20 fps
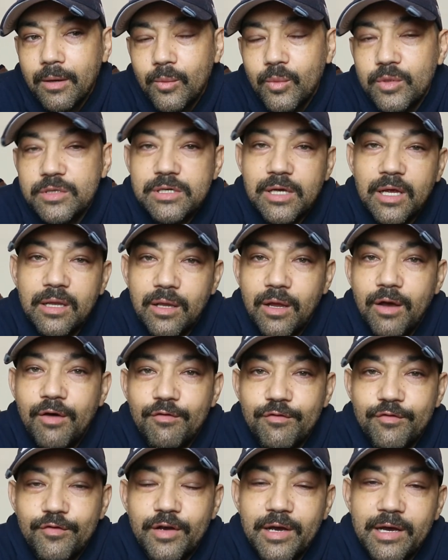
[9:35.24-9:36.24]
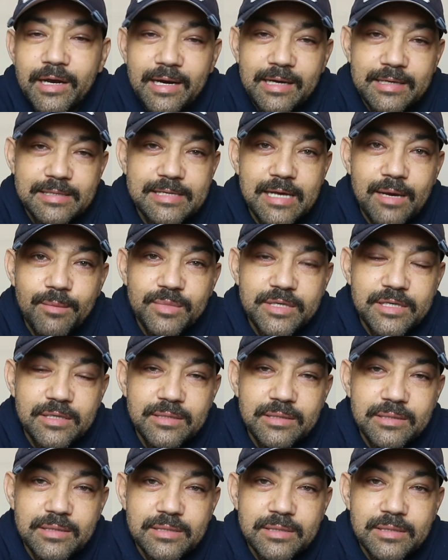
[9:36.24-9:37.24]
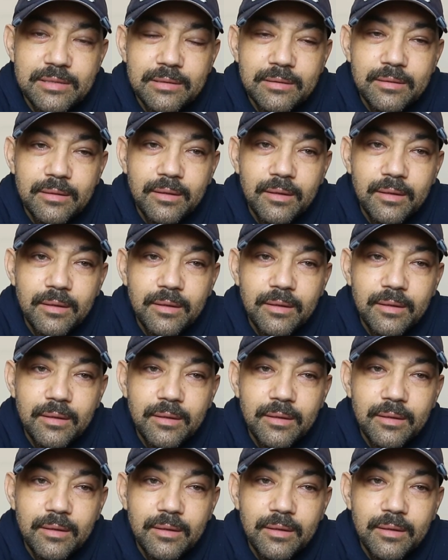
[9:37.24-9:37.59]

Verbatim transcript: was her love and acceptance.